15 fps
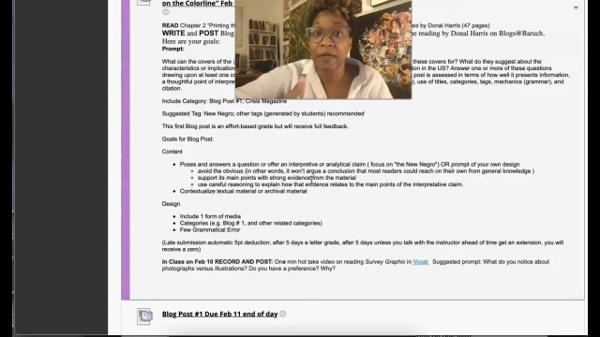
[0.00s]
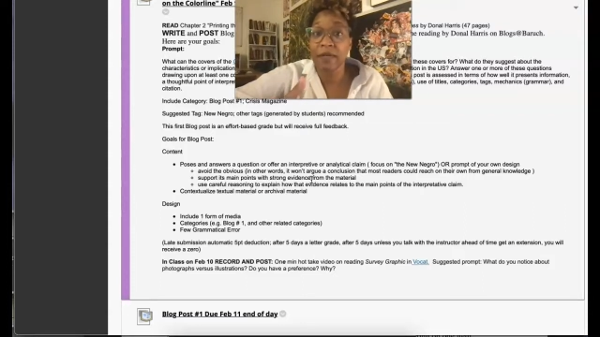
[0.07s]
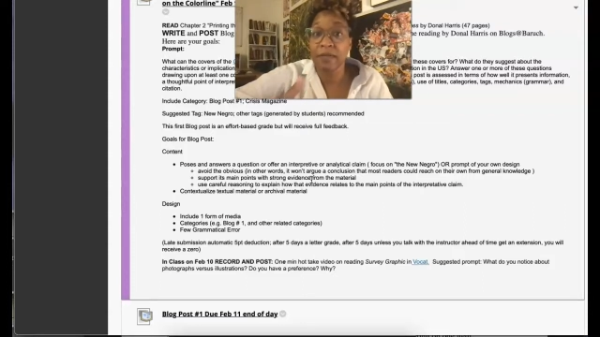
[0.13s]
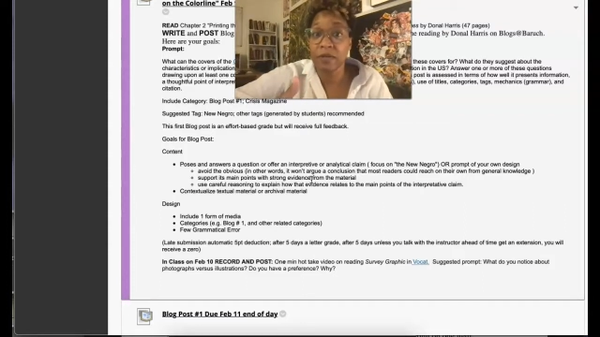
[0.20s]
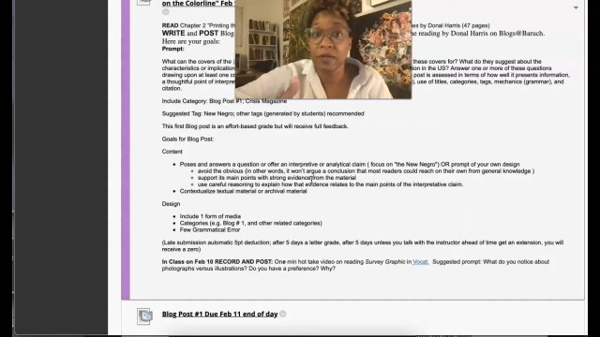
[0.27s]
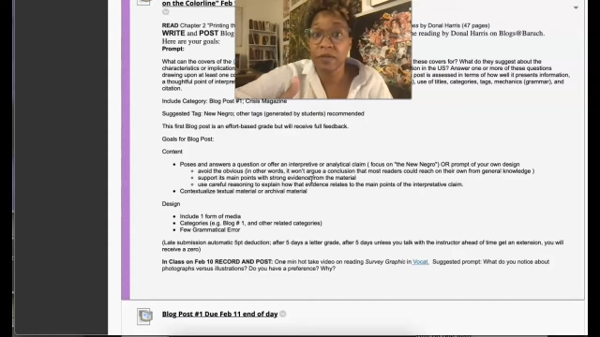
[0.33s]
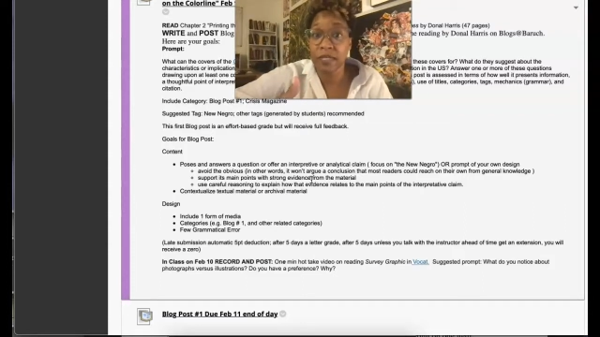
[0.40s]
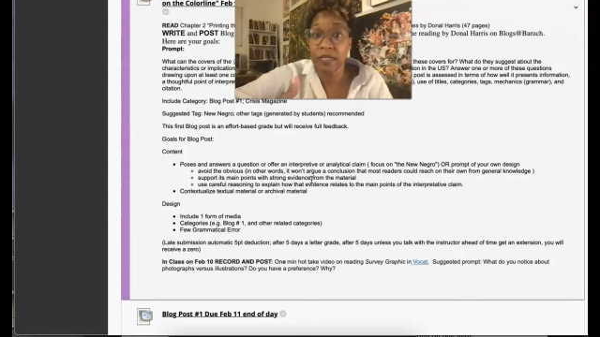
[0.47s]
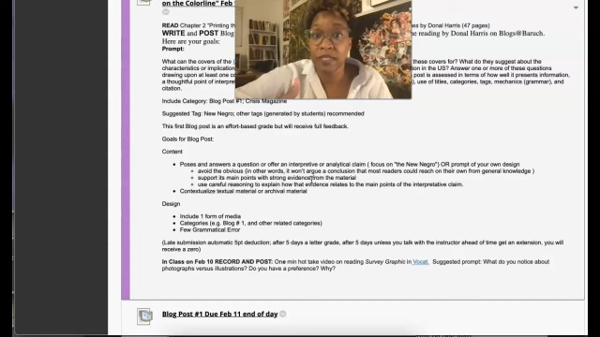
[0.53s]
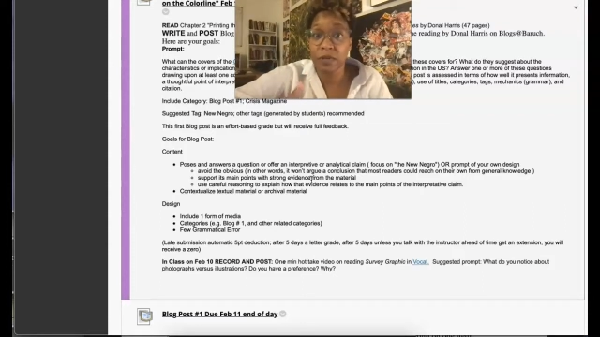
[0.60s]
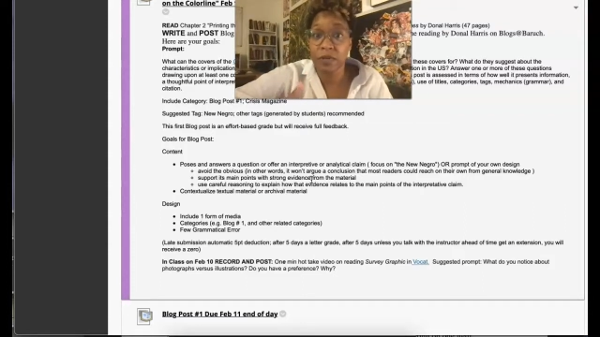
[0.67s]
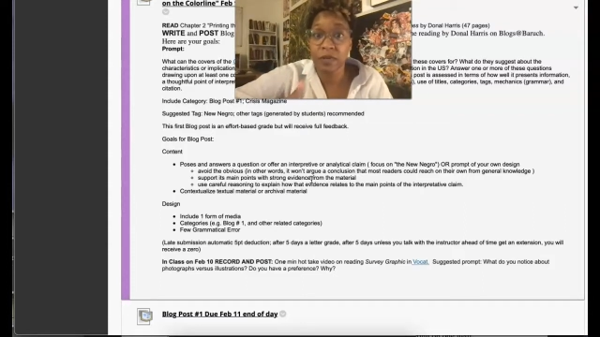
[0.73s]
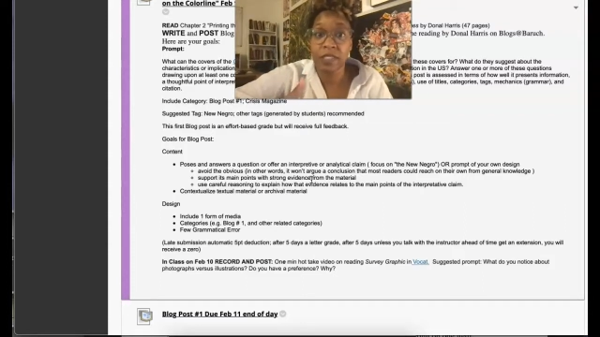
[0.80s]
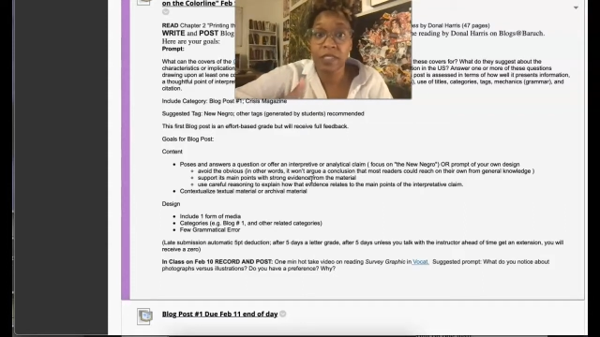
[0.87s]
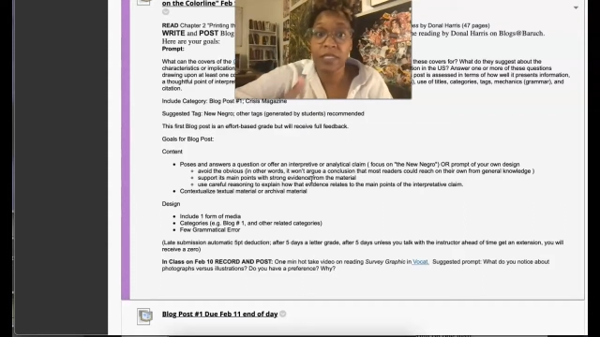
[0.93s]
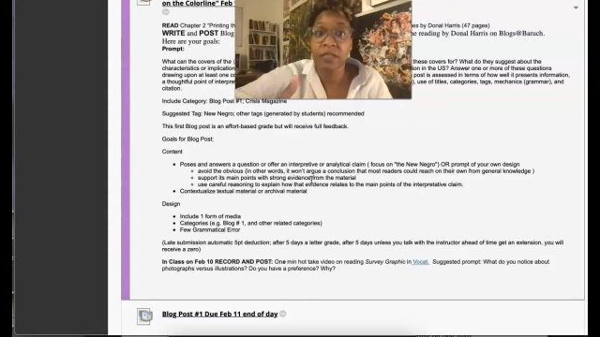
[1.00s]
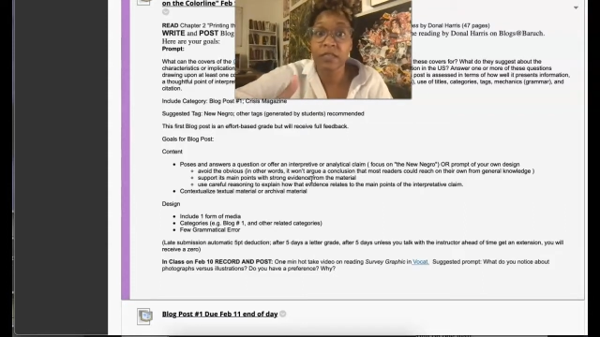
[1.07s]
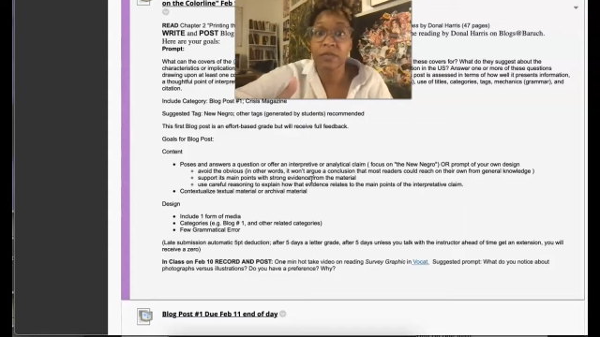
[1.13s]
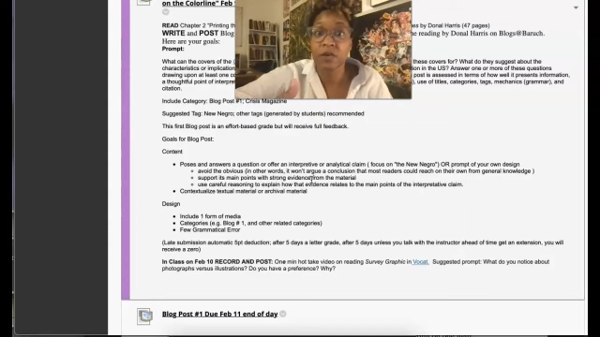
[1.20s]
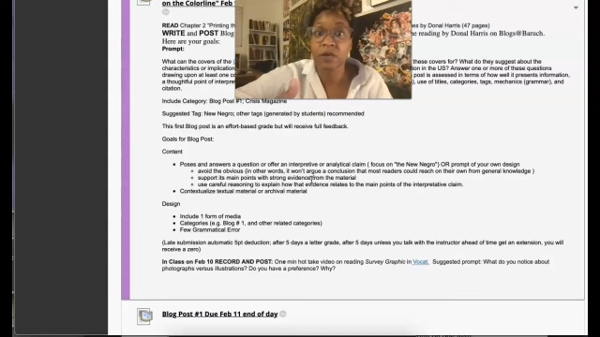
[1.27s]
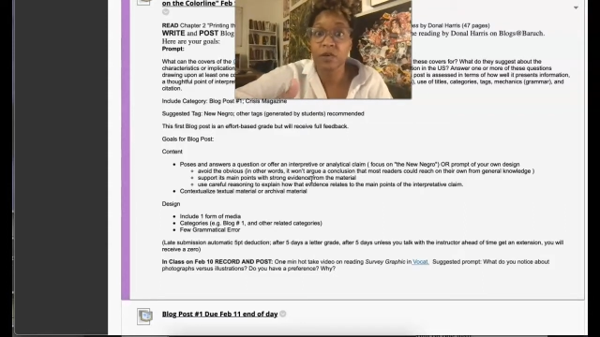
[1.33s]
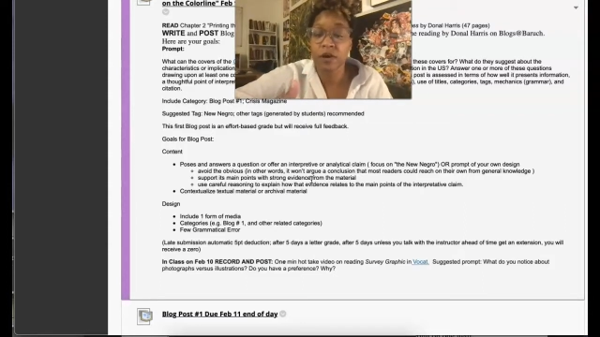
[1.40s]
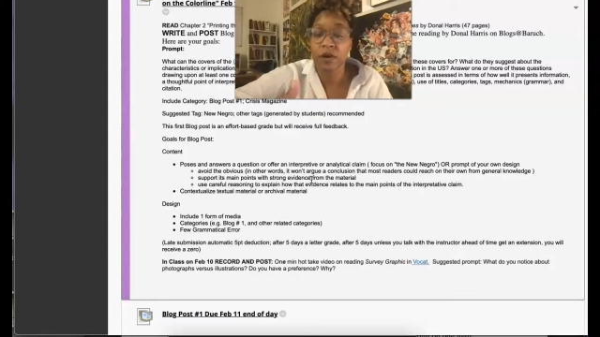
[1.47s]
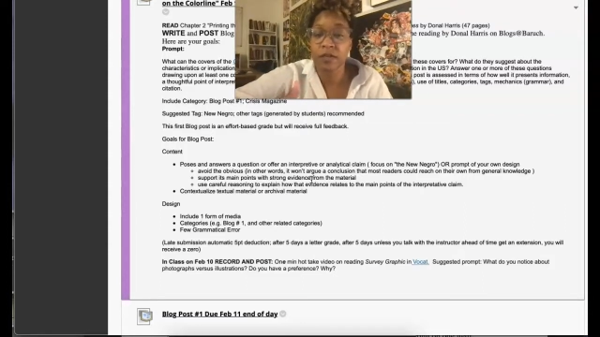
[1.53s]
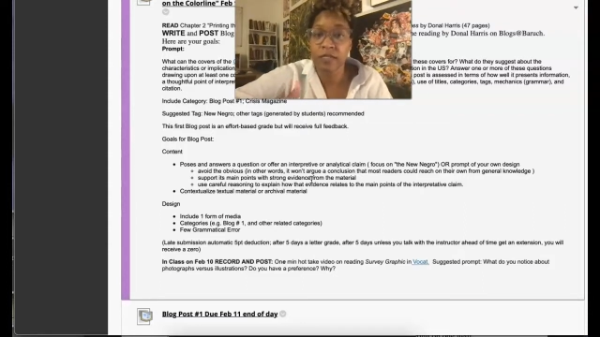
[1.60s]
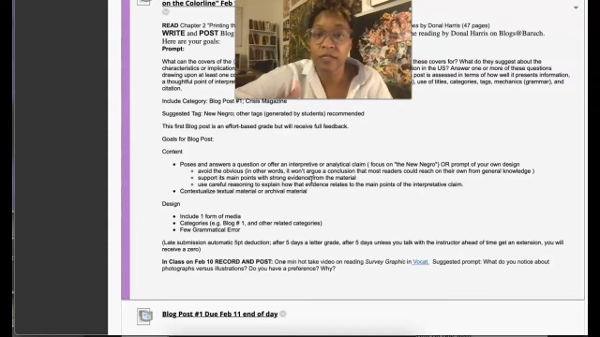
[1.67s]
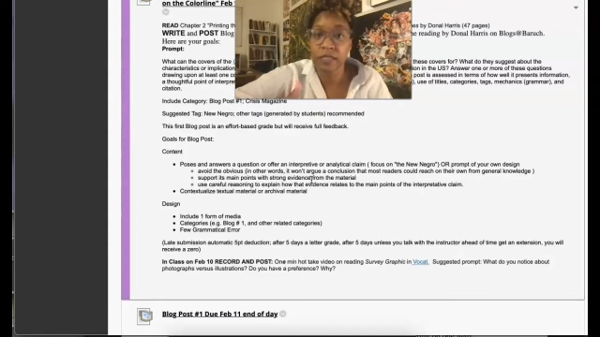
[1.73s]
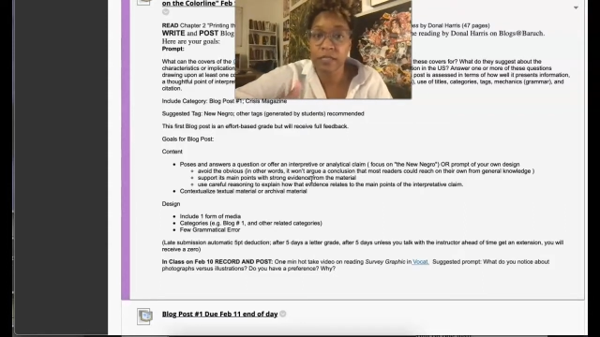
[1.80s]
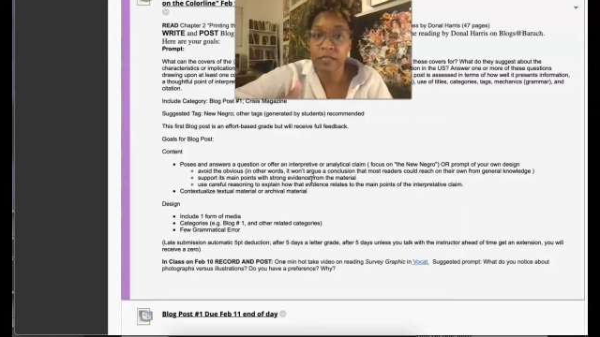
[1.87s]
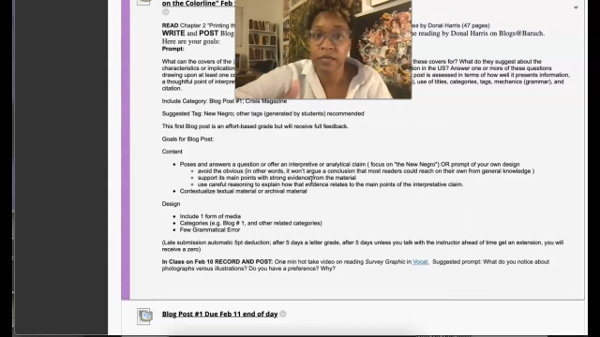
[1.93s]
communities when we see them across these